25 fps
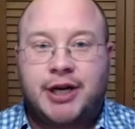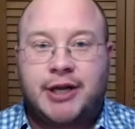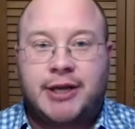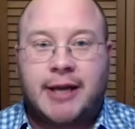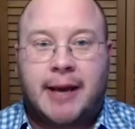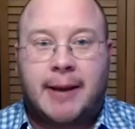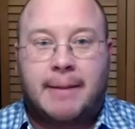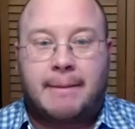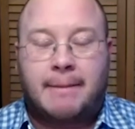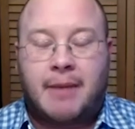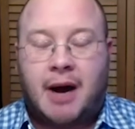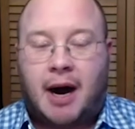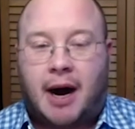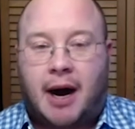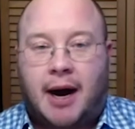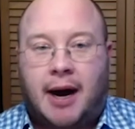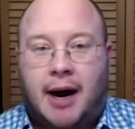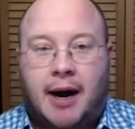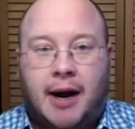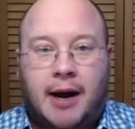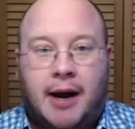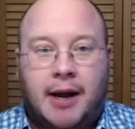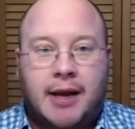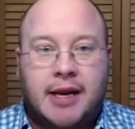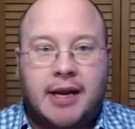them
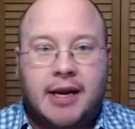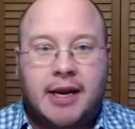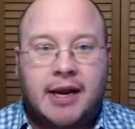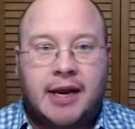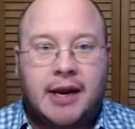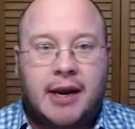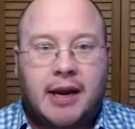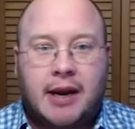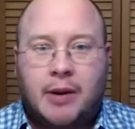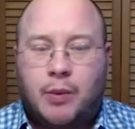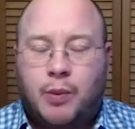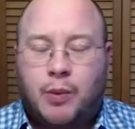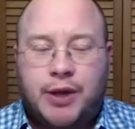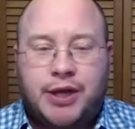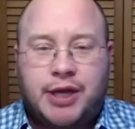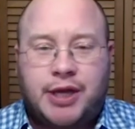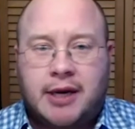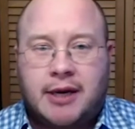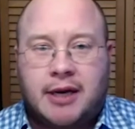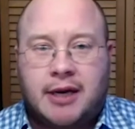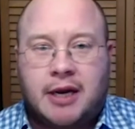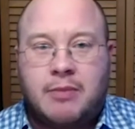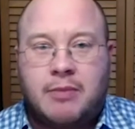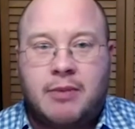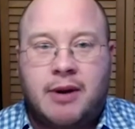within
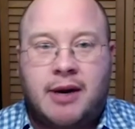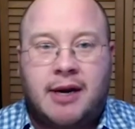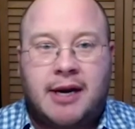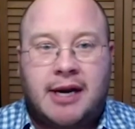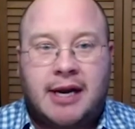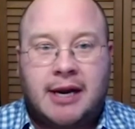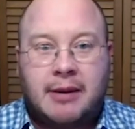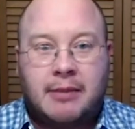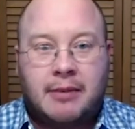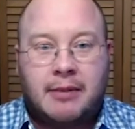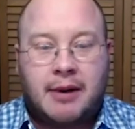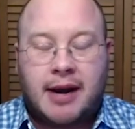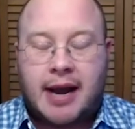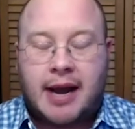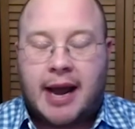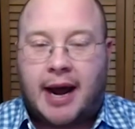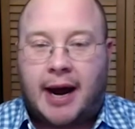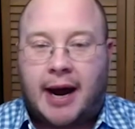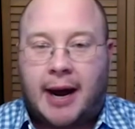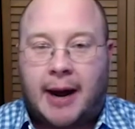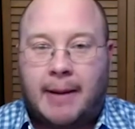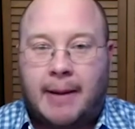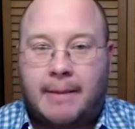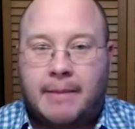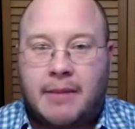the community
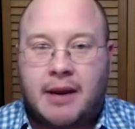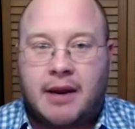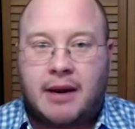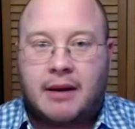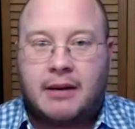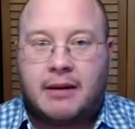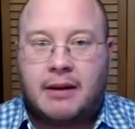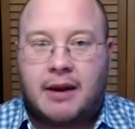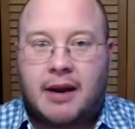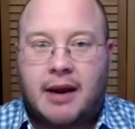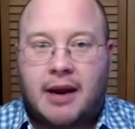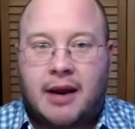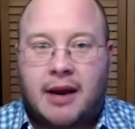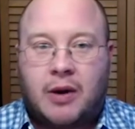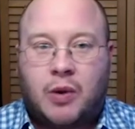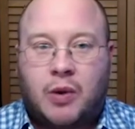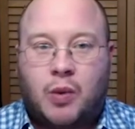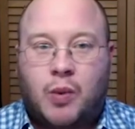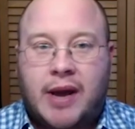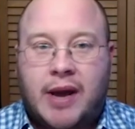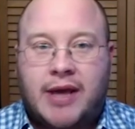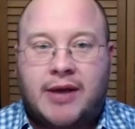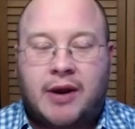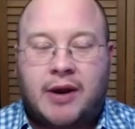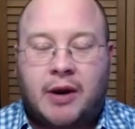and in a
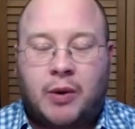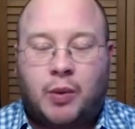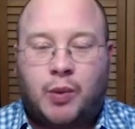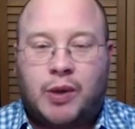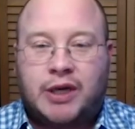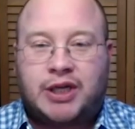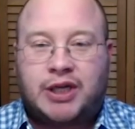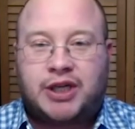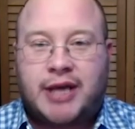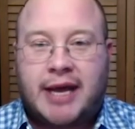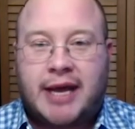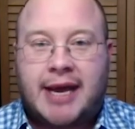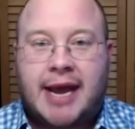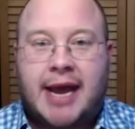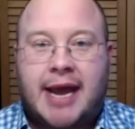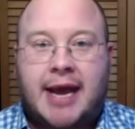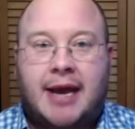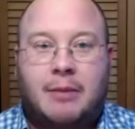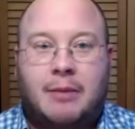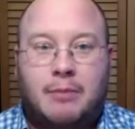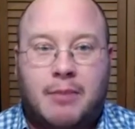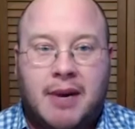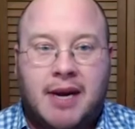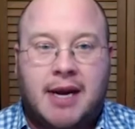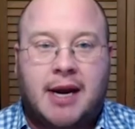way in which they
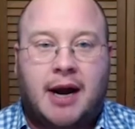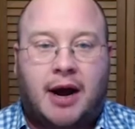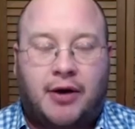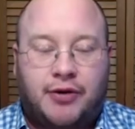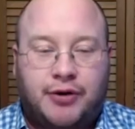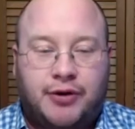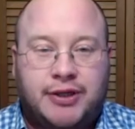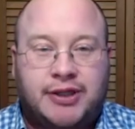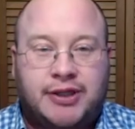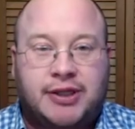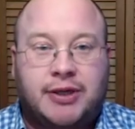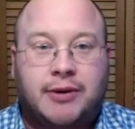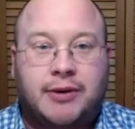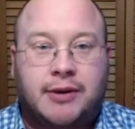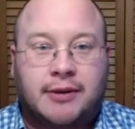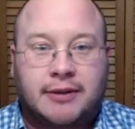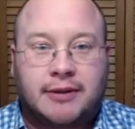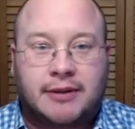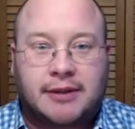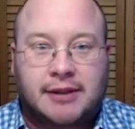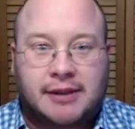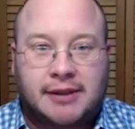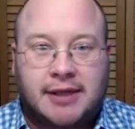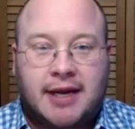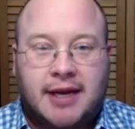can meet other
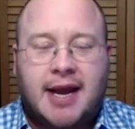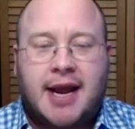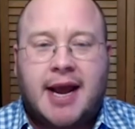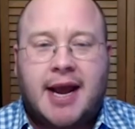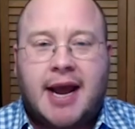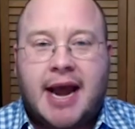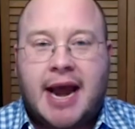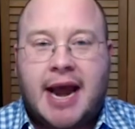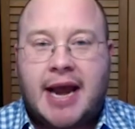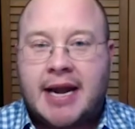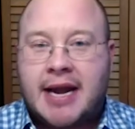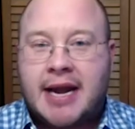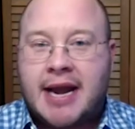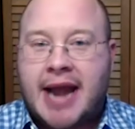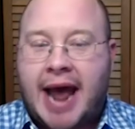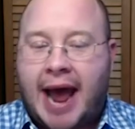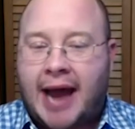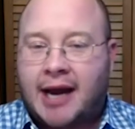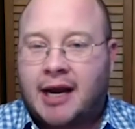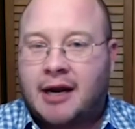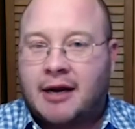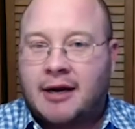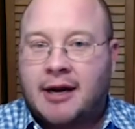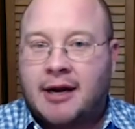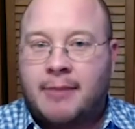students in an
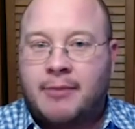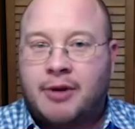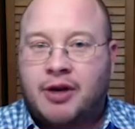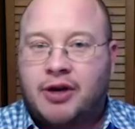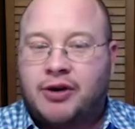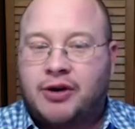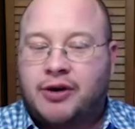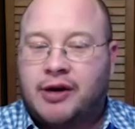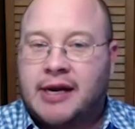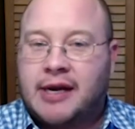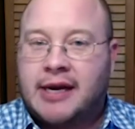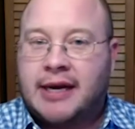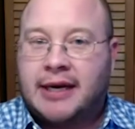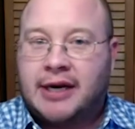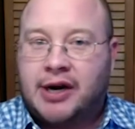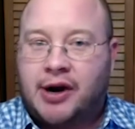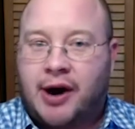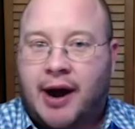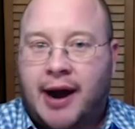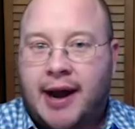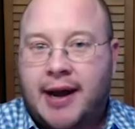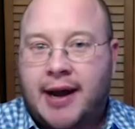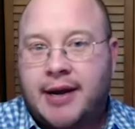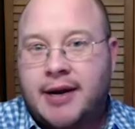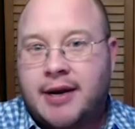academically
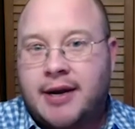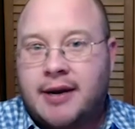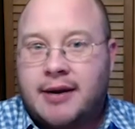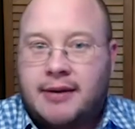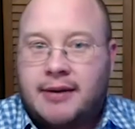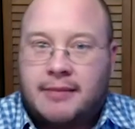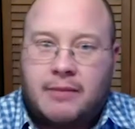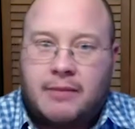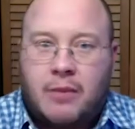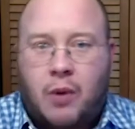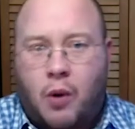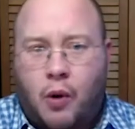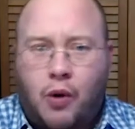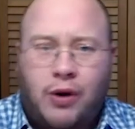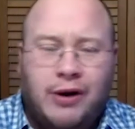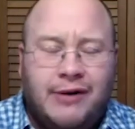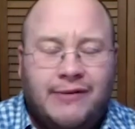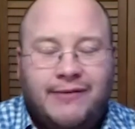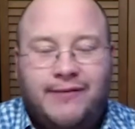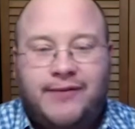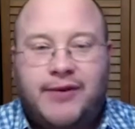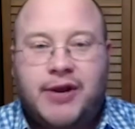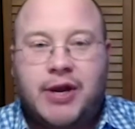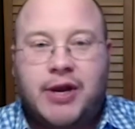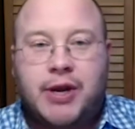inclined or
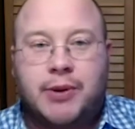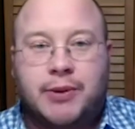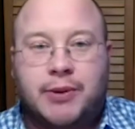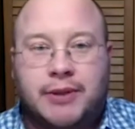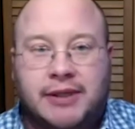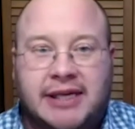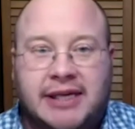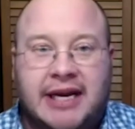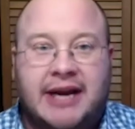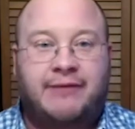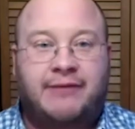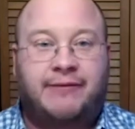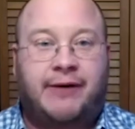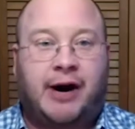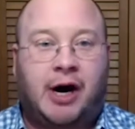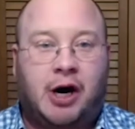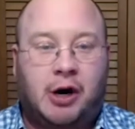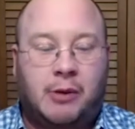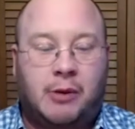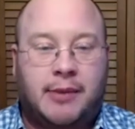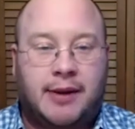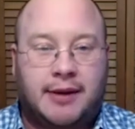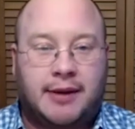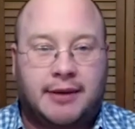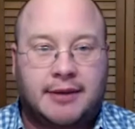infused
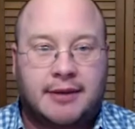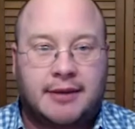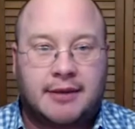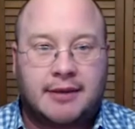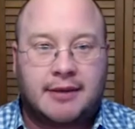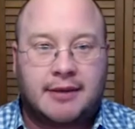environment.